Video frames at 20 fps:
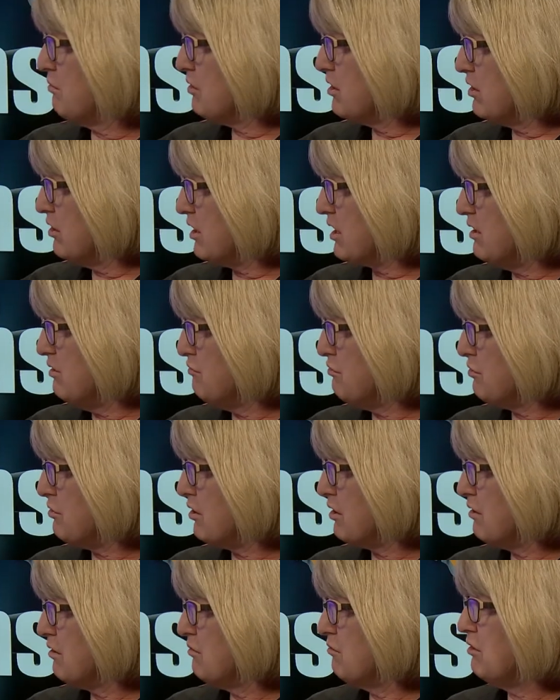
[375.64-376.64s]
we're looking
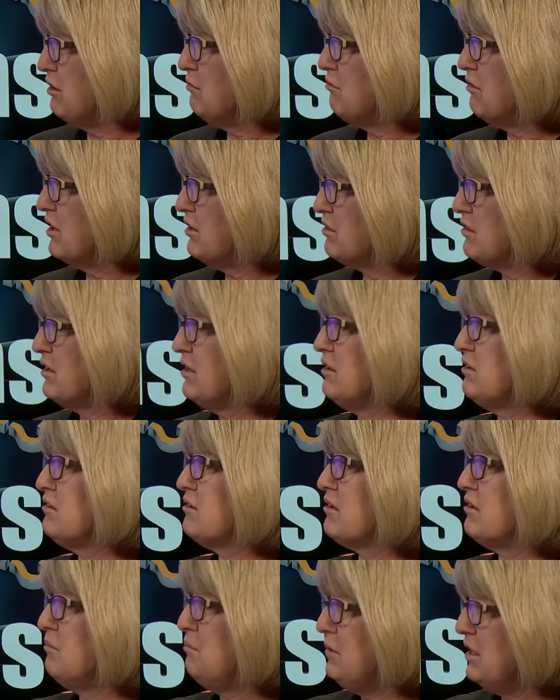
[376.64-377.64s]
for? We want
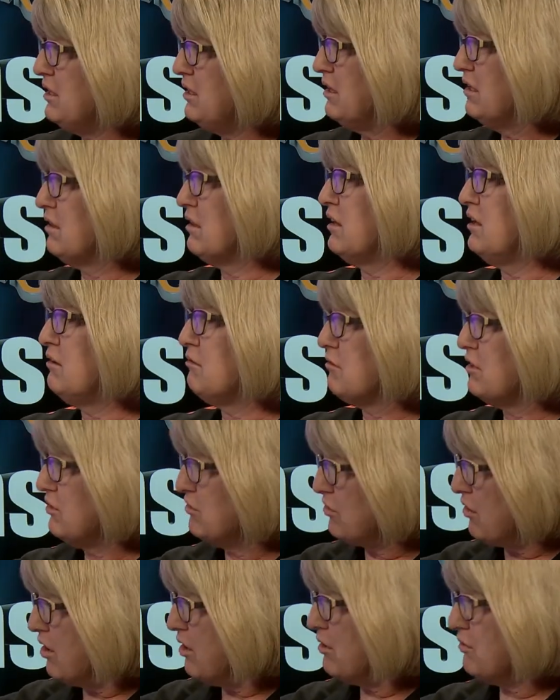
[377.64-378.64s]
things immediately
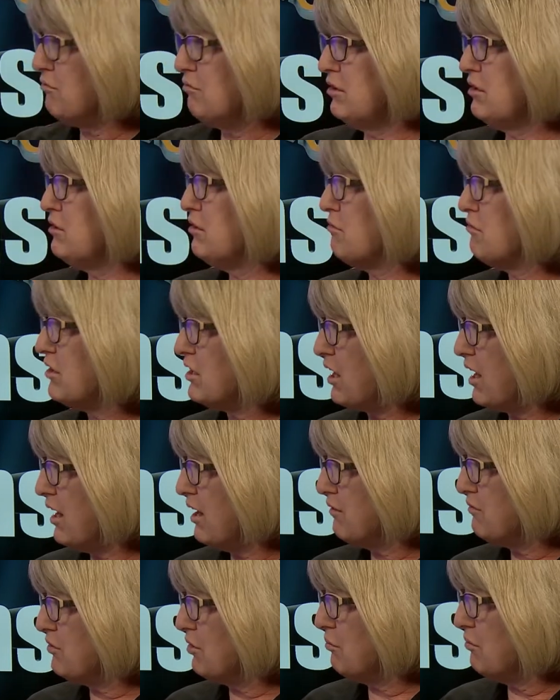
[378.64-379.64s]
resolved. We don't want to
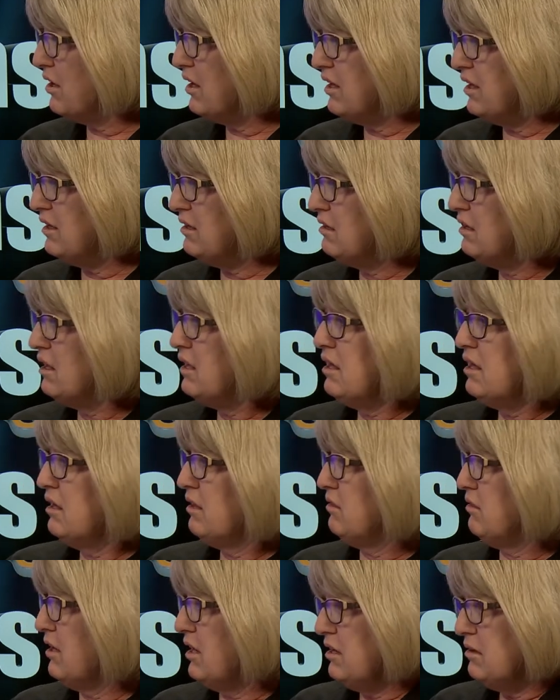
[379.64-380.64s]
have to wait.
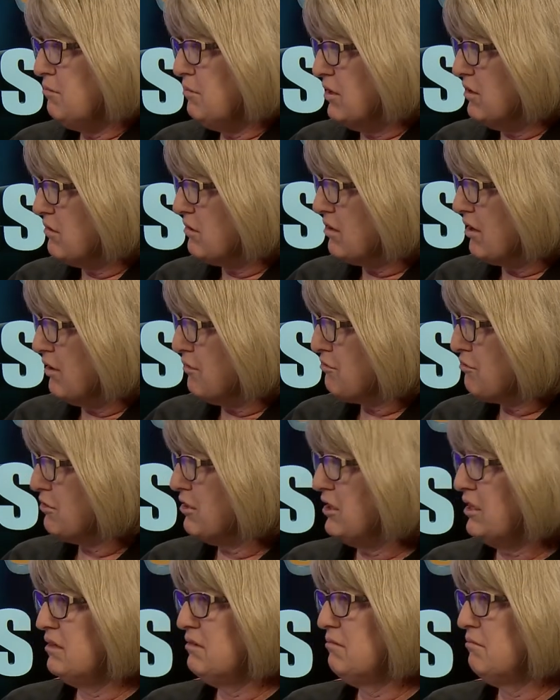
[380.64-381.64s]
They'd been
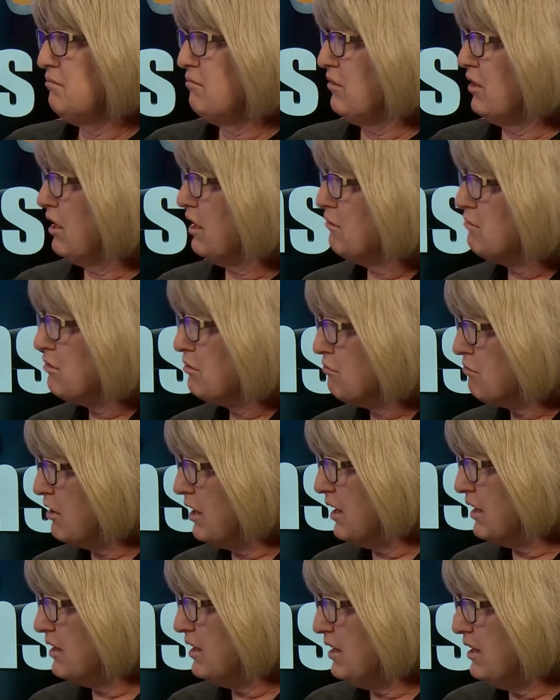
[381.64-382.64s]
suffering. They were
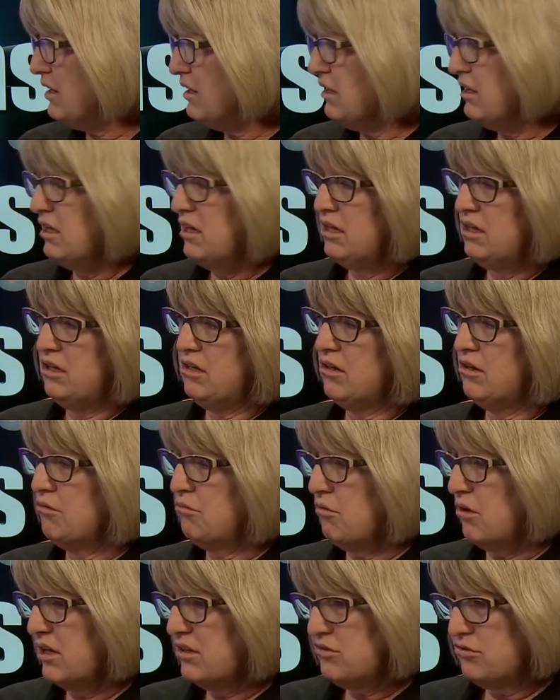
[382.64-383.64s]
ready. You know,
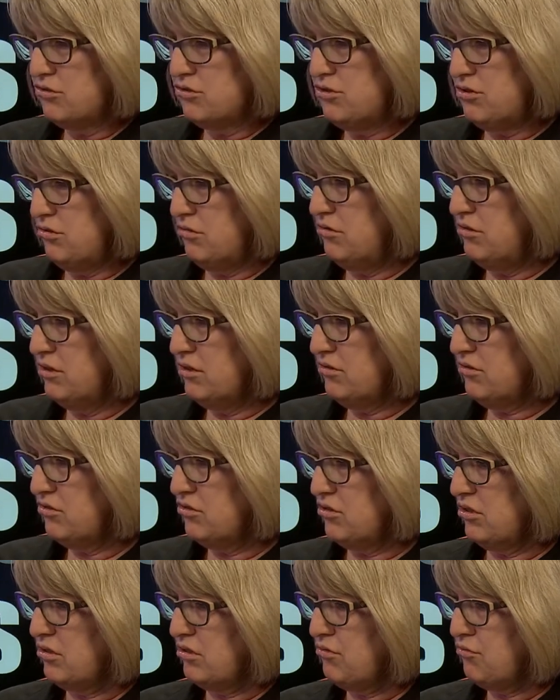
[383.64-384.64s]
was Judas
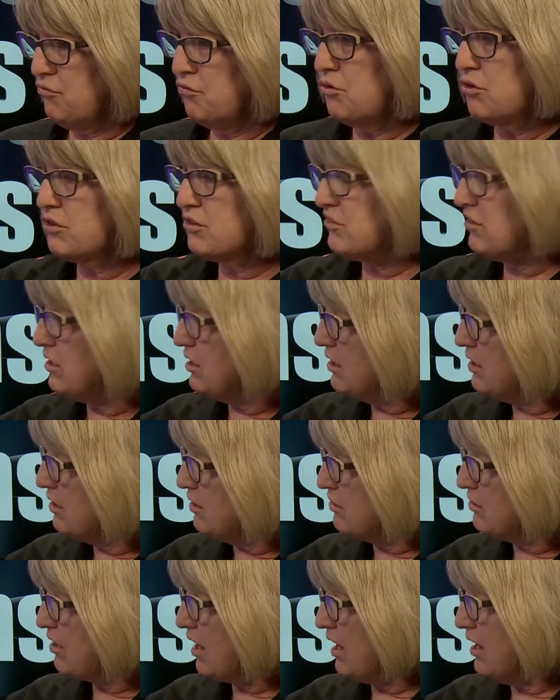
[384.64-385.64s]
just forcing
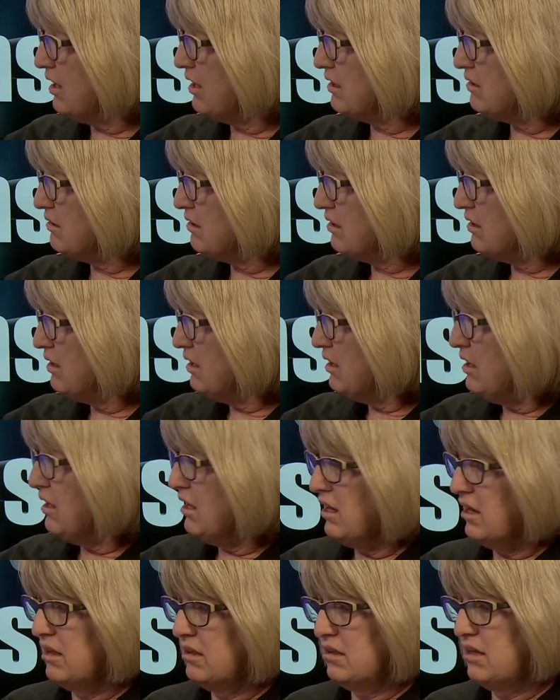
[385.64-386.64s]
his hand?
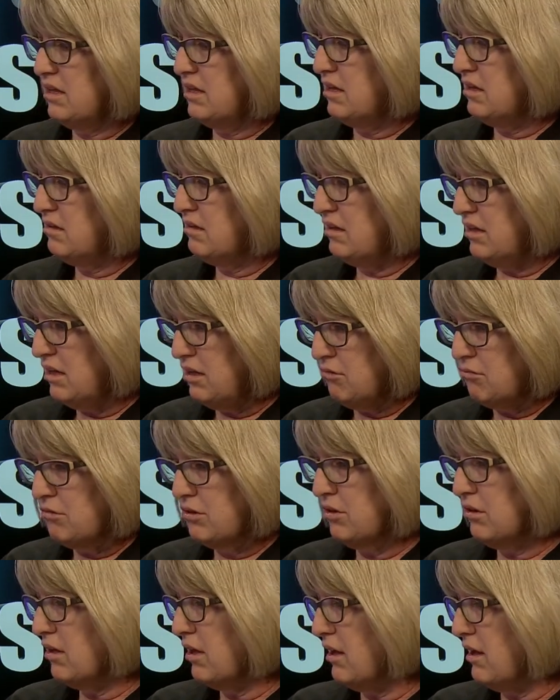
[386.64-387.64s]
And then he
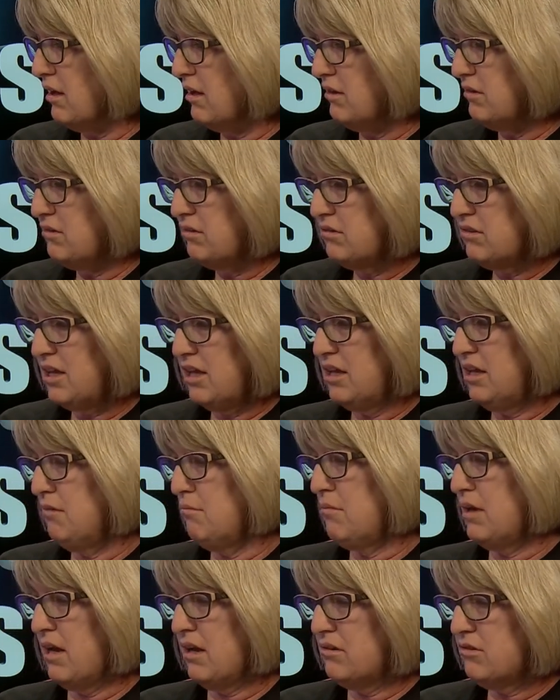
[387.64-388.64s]
realized,
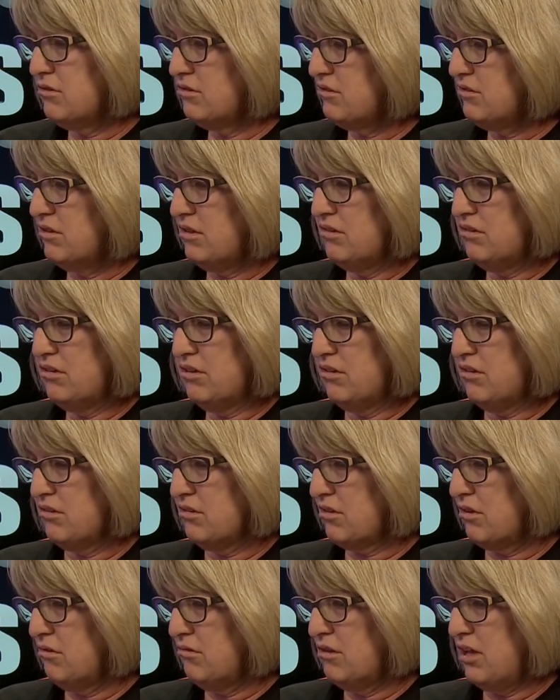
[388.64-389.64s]
taking matters into
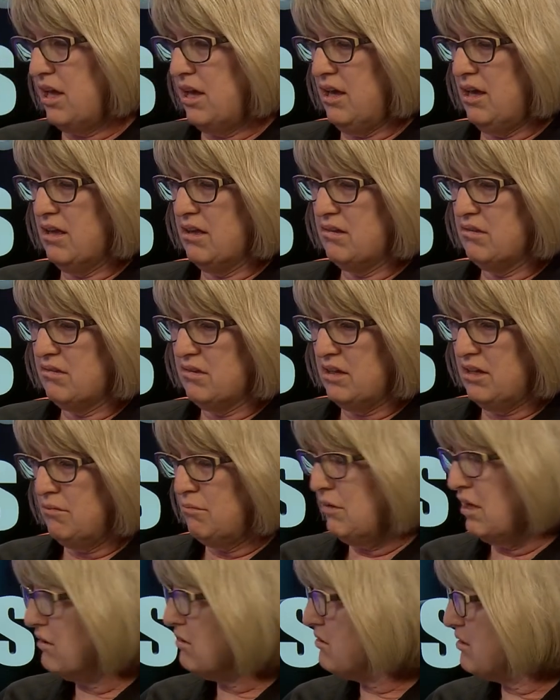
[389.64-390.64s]
his own hands, he
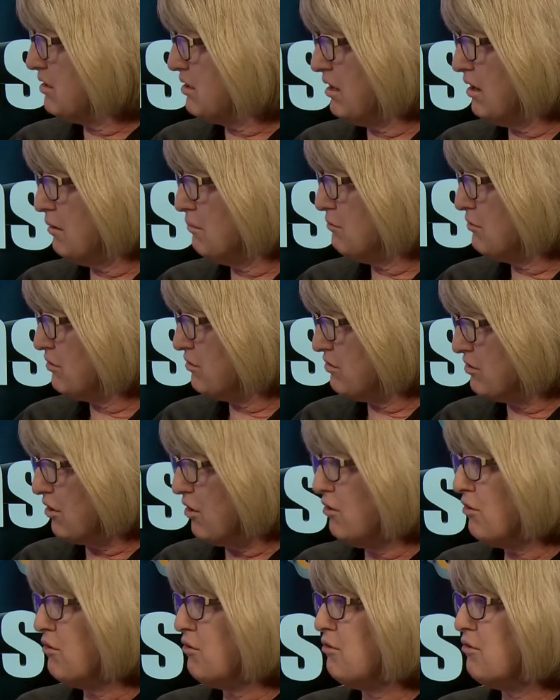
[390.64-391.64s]
messed it up
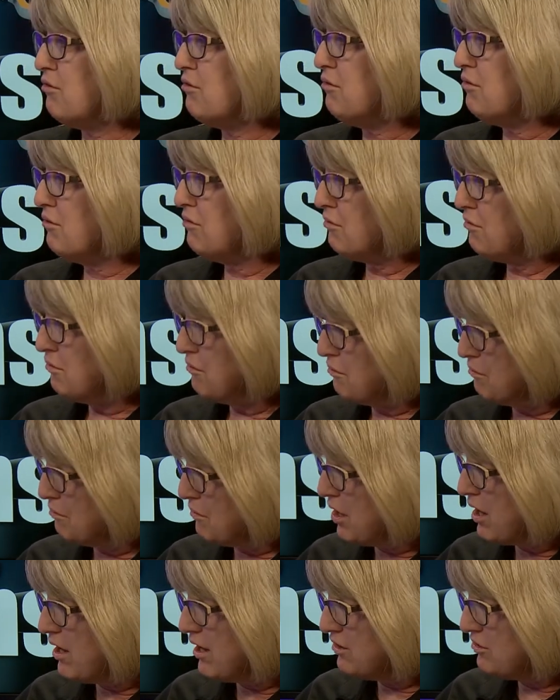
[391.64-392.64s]
so
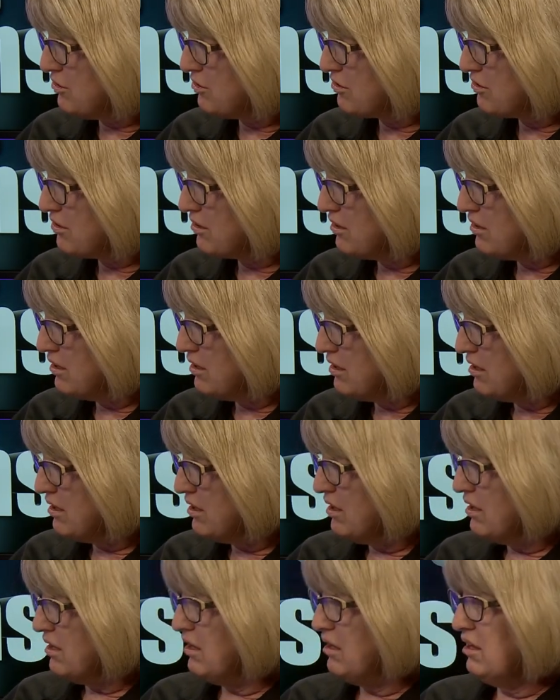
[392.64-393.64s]
much,
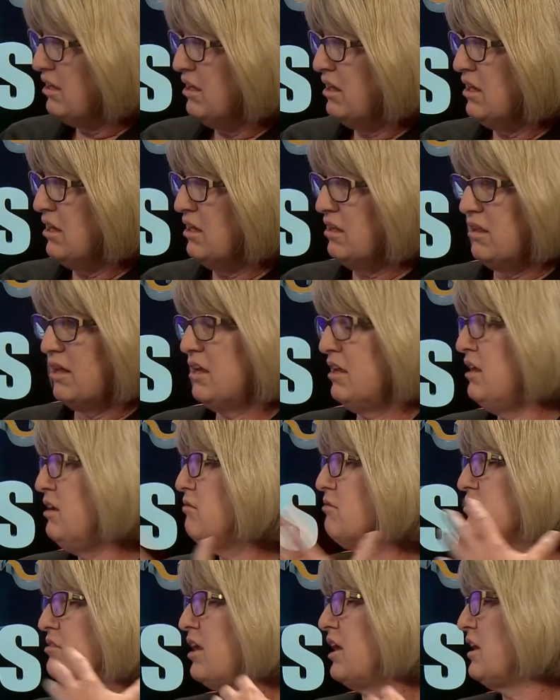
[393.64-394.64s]
and that he
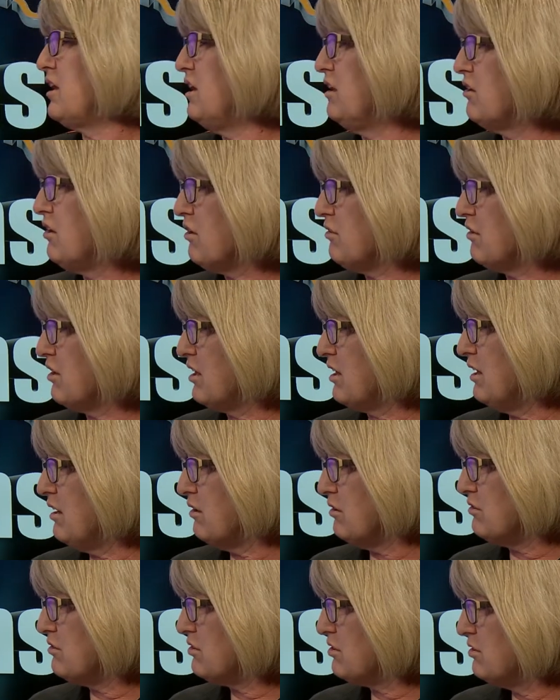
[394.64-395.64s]
was taking all the
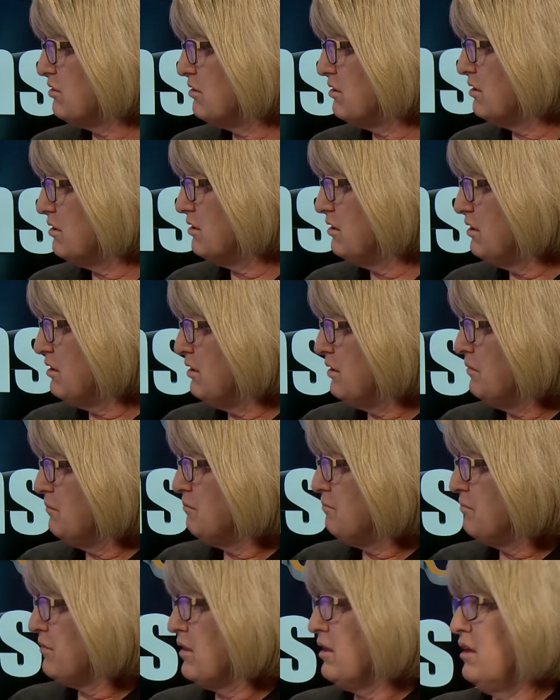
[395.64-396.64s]
guilt
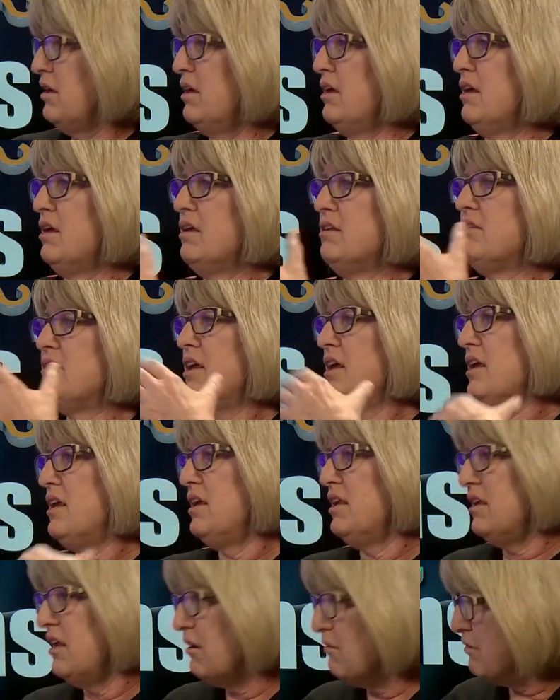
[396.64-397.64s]
and
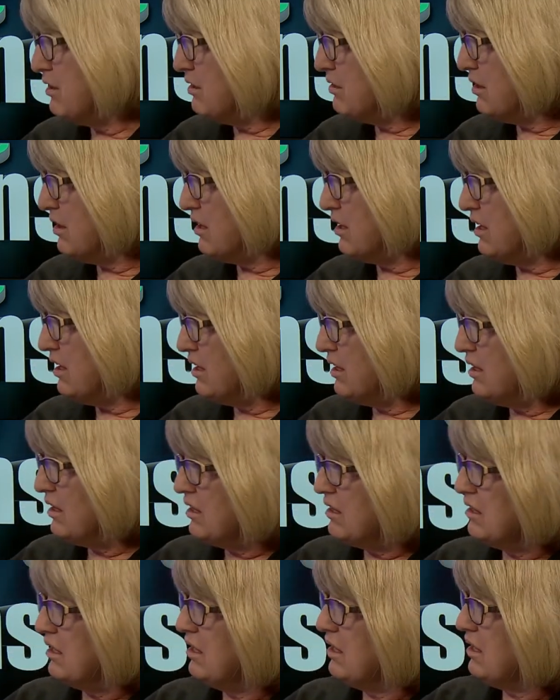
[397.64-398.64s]
taking everything
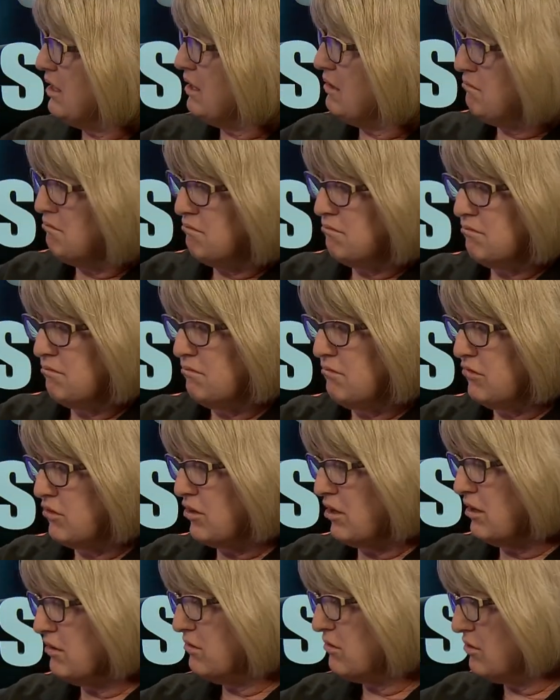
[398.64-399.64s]
in, and
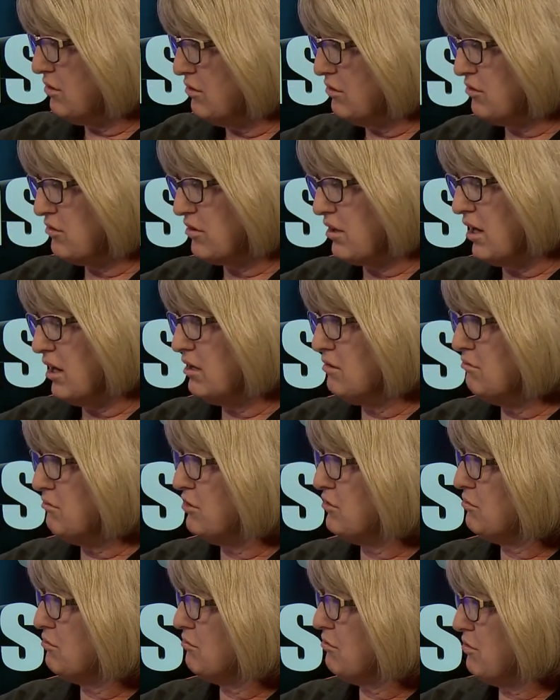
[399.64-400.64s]
thought suicide
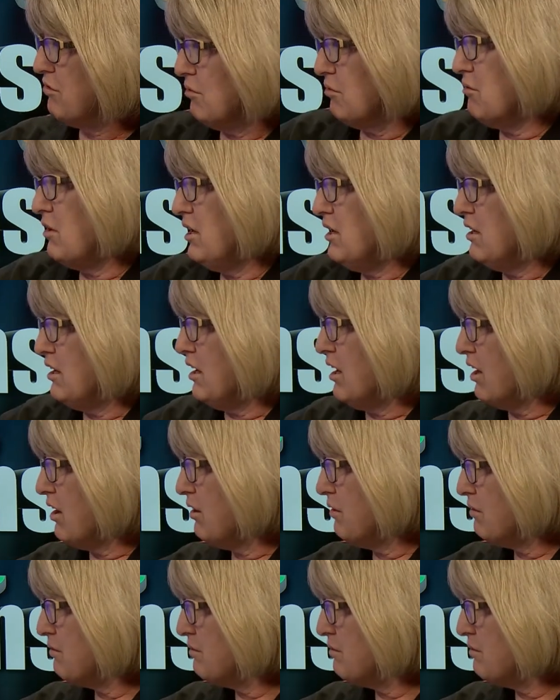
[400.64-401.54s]
was the way to go.